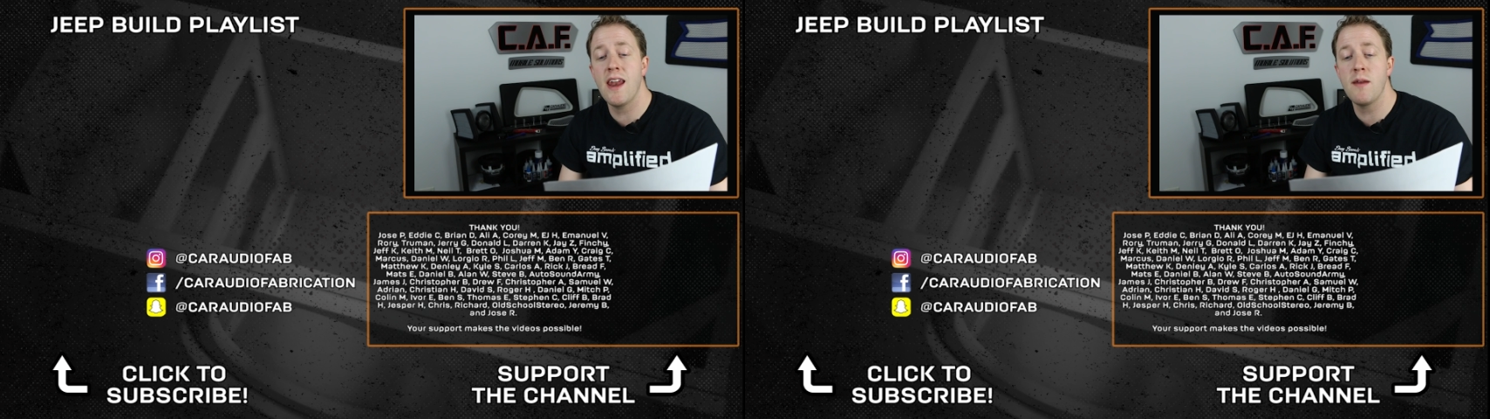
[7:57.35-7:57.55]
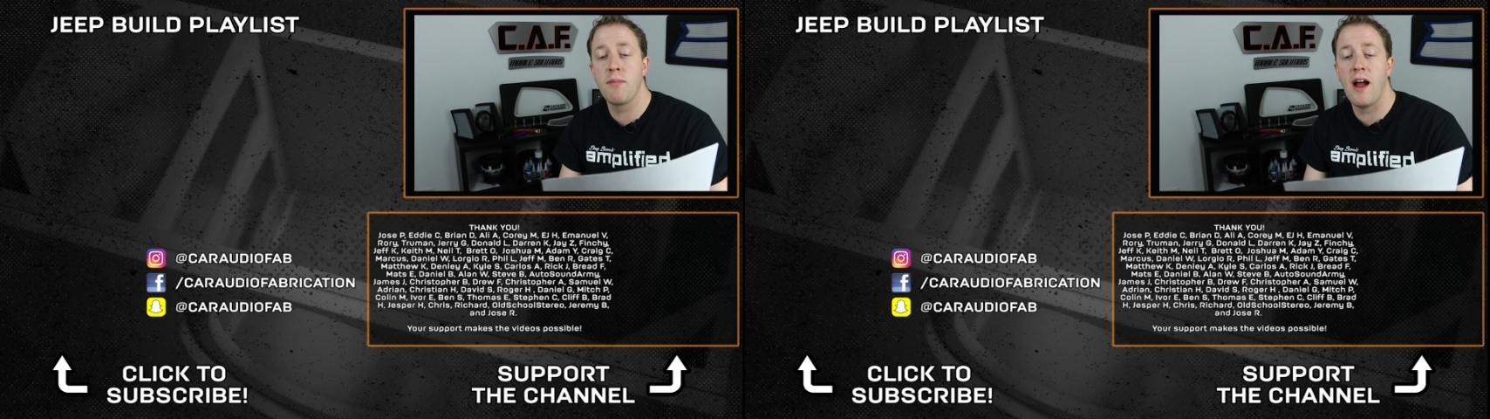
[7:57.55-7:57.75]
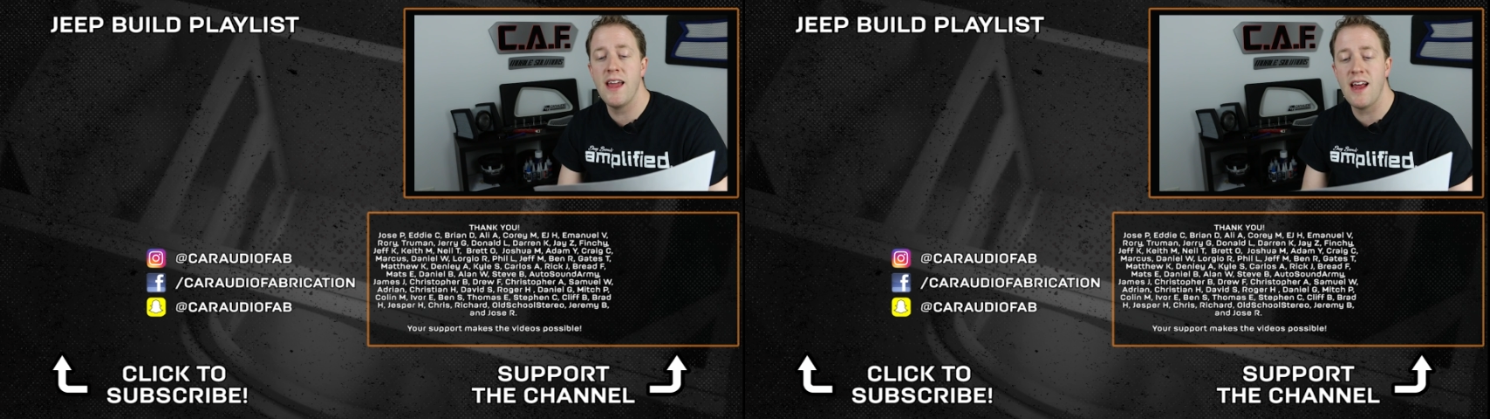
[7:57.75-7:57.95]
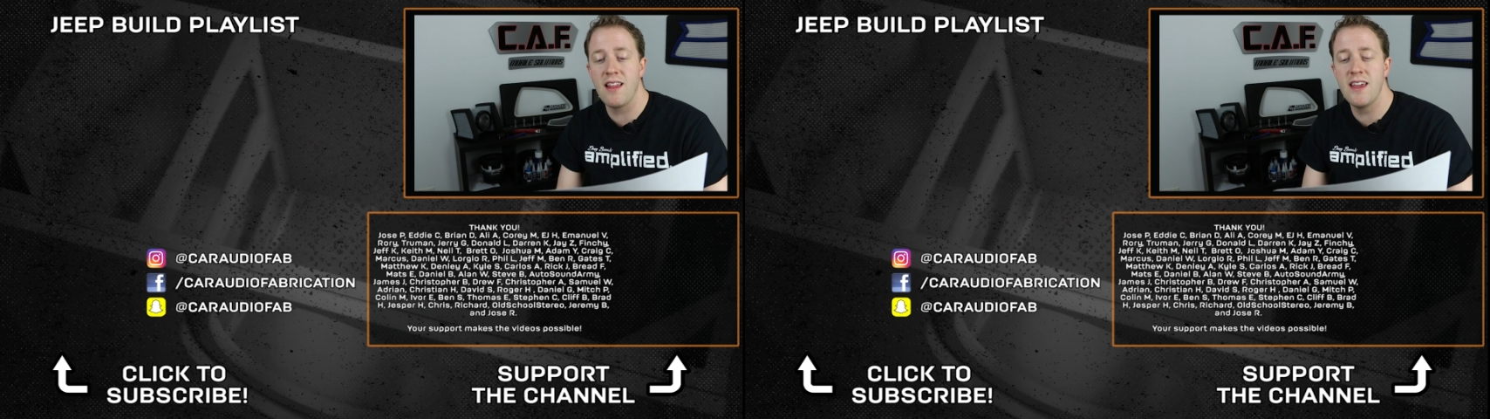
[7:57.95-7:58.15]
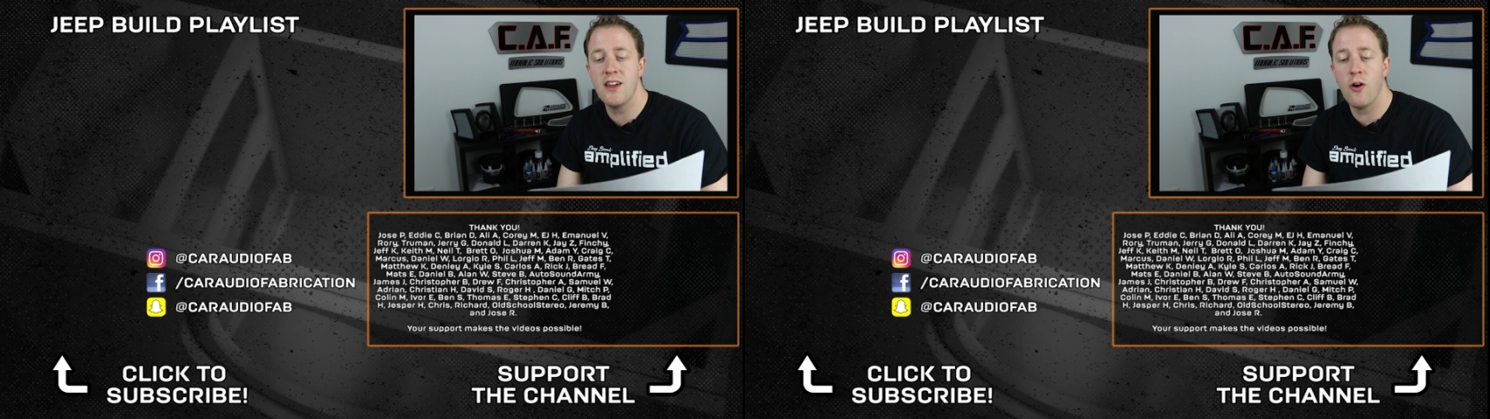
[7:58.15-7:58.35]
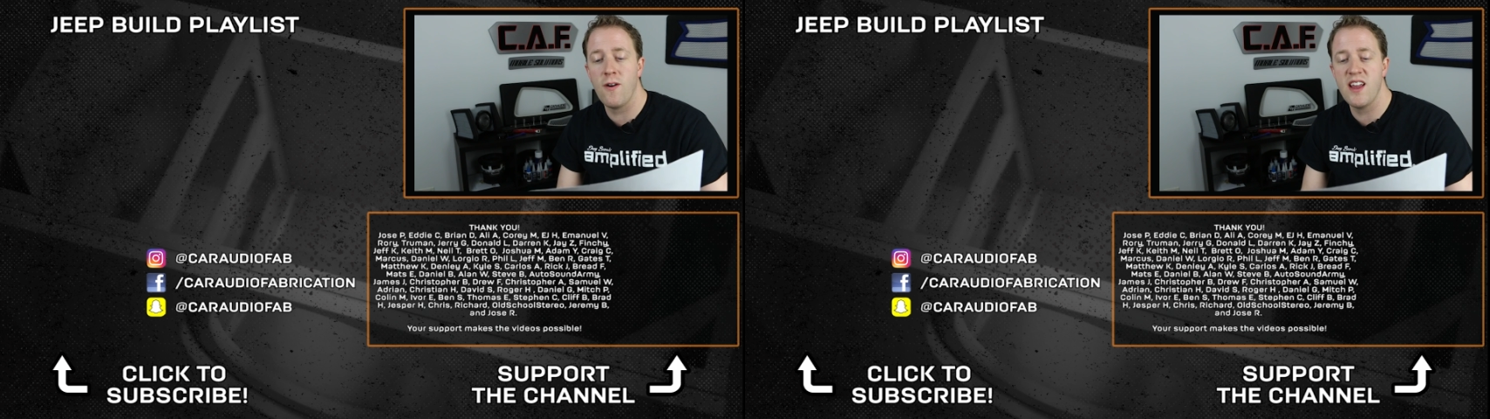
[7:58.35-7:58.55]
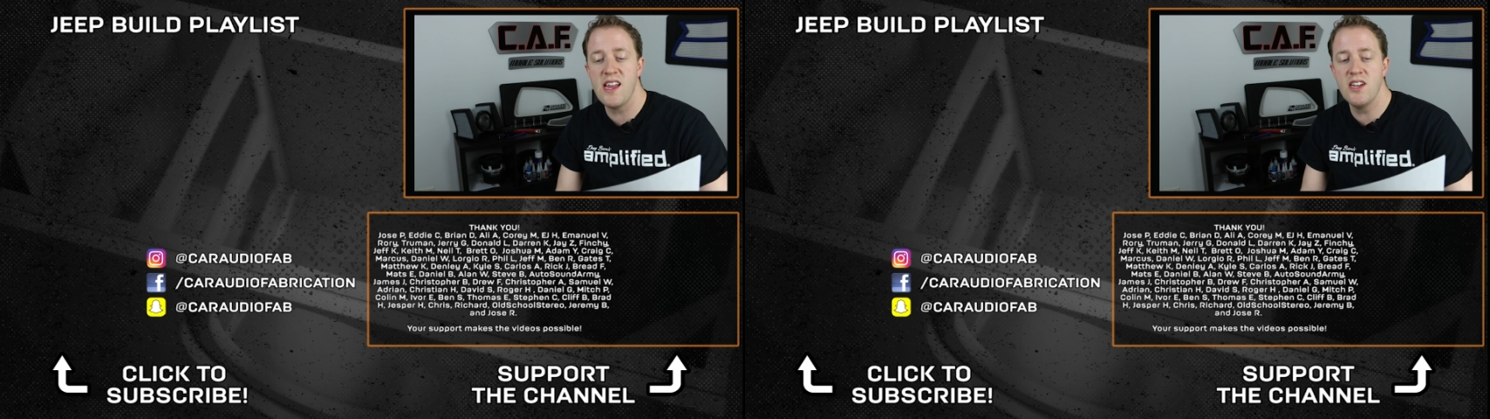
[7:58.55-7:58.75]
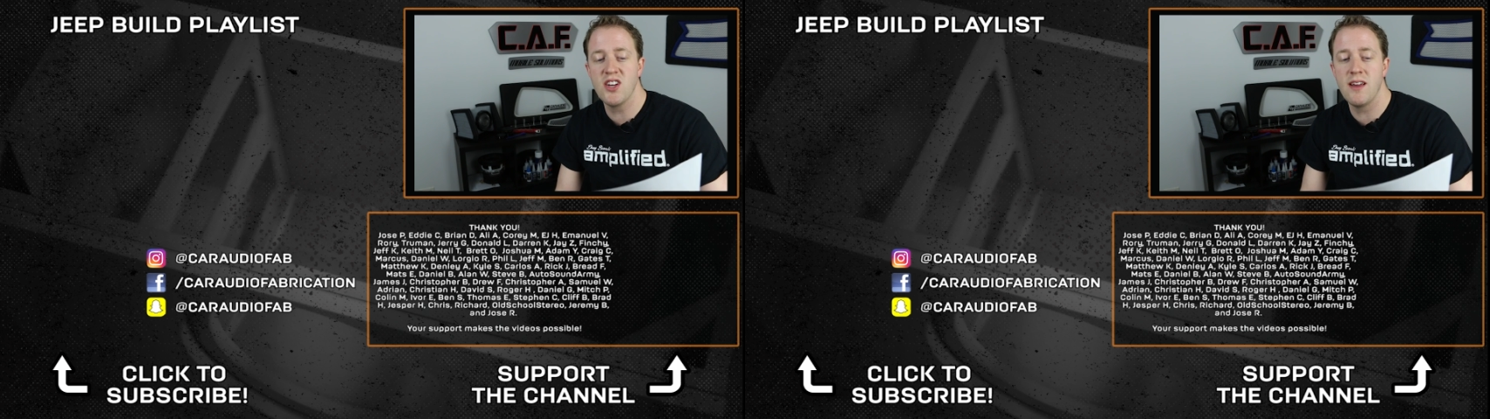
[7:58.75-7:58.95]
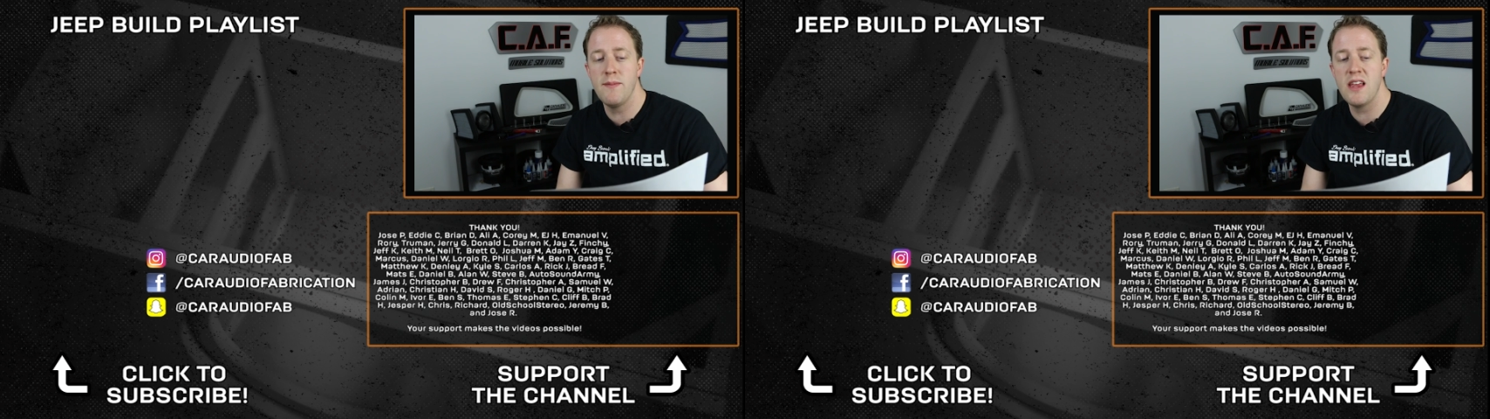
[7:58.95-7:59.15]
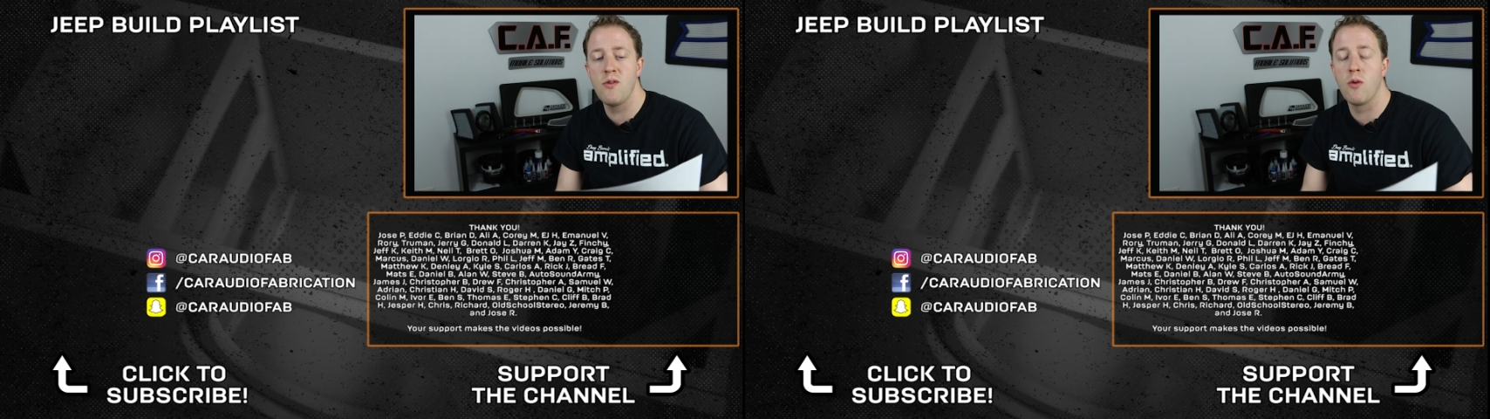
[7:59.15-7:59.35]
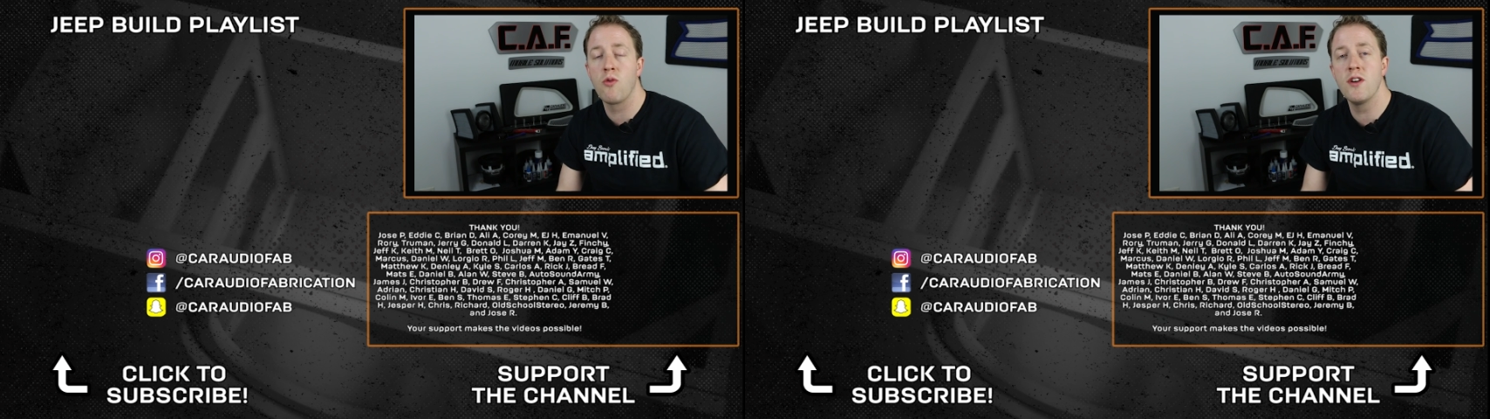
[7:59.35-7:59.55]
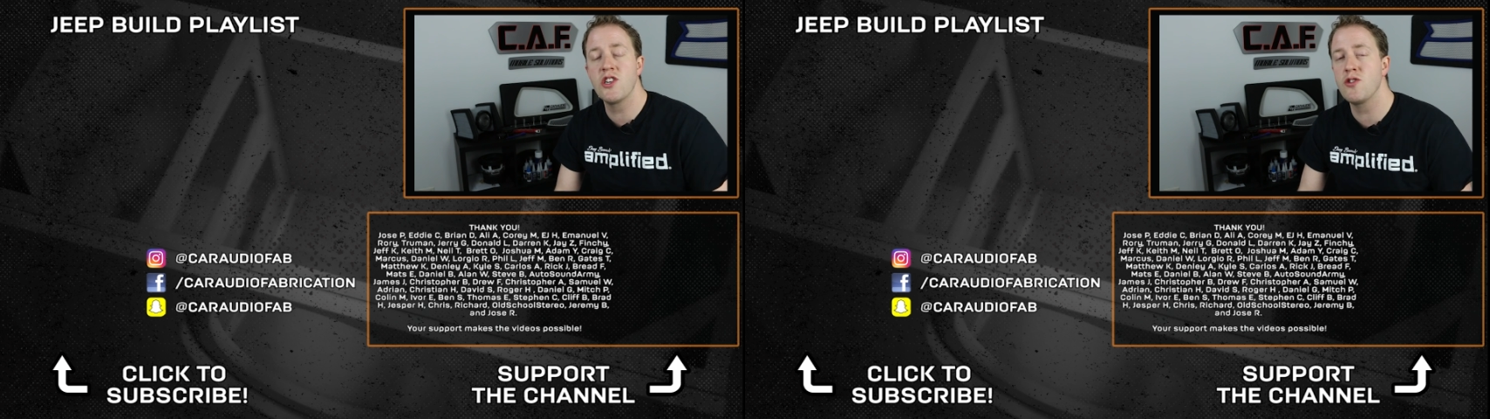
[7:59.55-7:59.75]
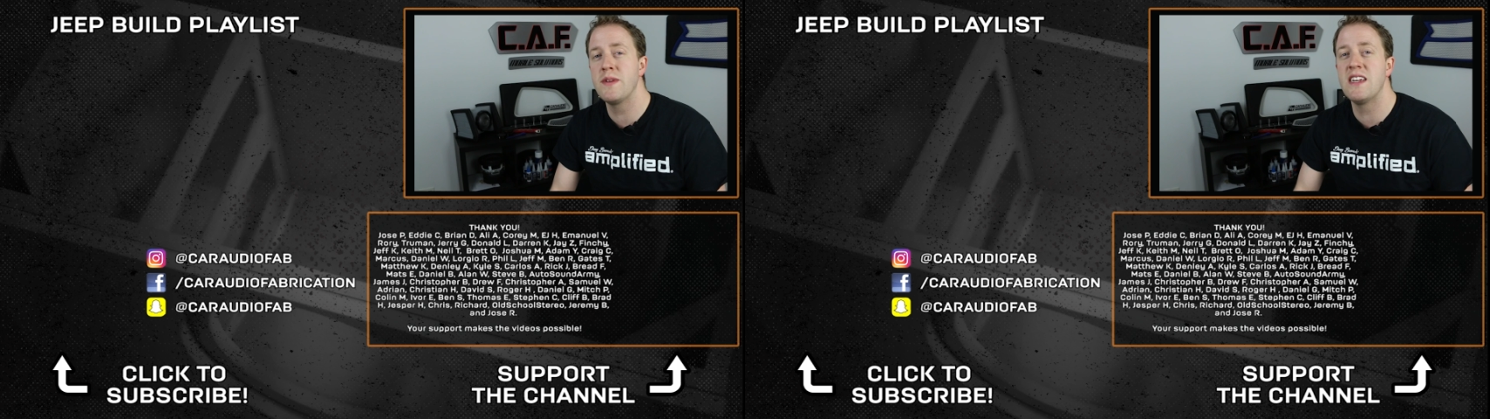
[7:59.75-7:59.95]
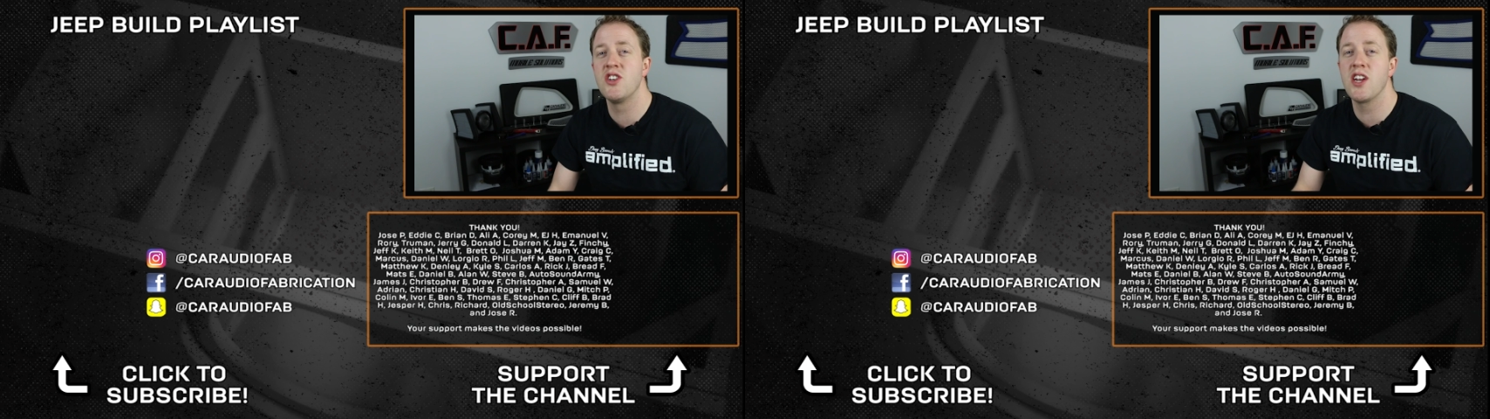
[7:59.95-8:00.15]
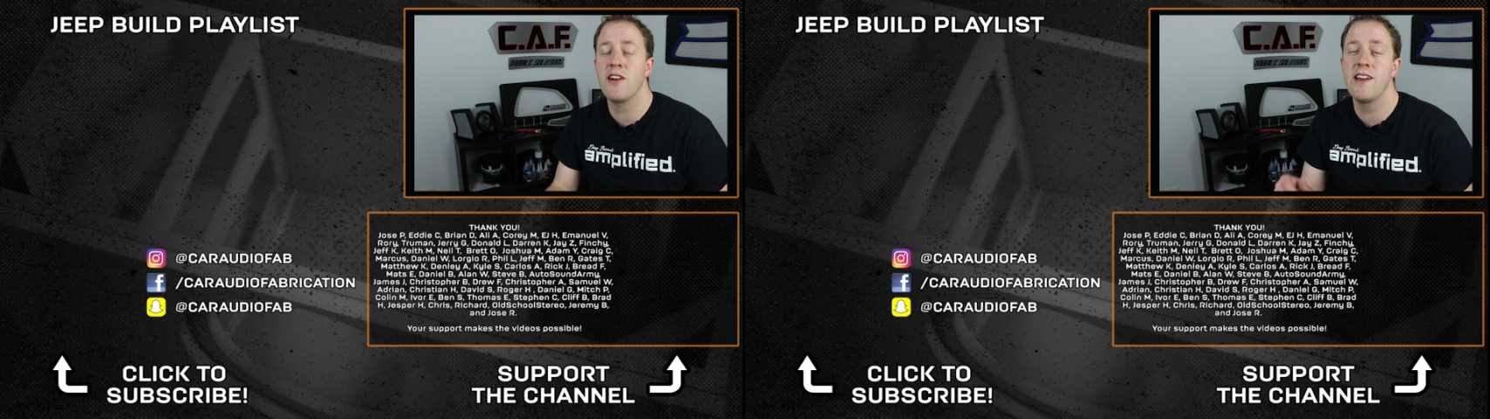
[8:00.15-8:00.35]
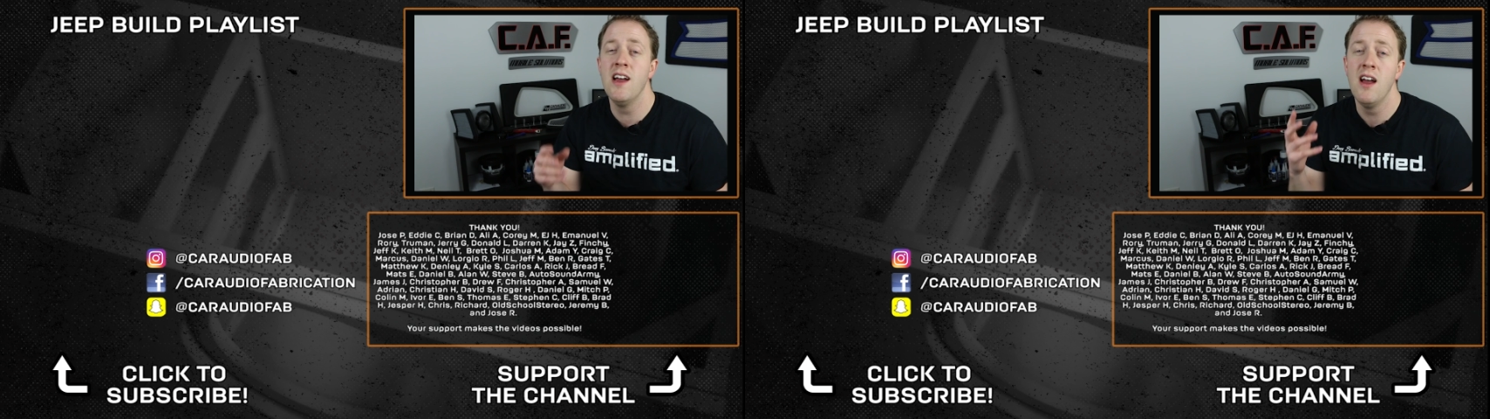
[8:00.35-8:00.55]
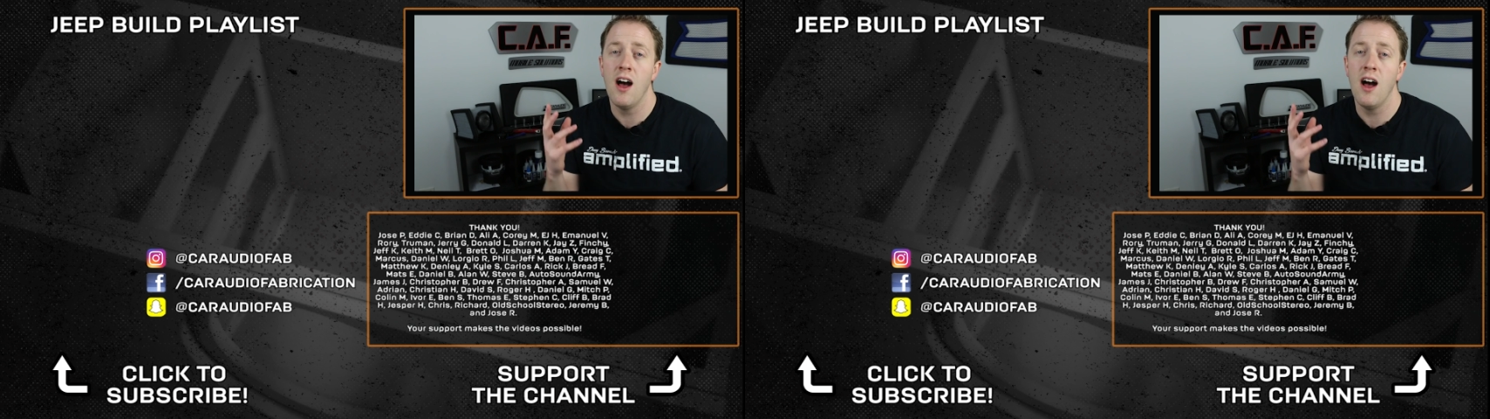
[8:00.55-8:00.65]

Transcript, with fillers: Eddie, Brian, Ali, Corey, EJ, Emmanuel, Roy, Truman, and Jerry,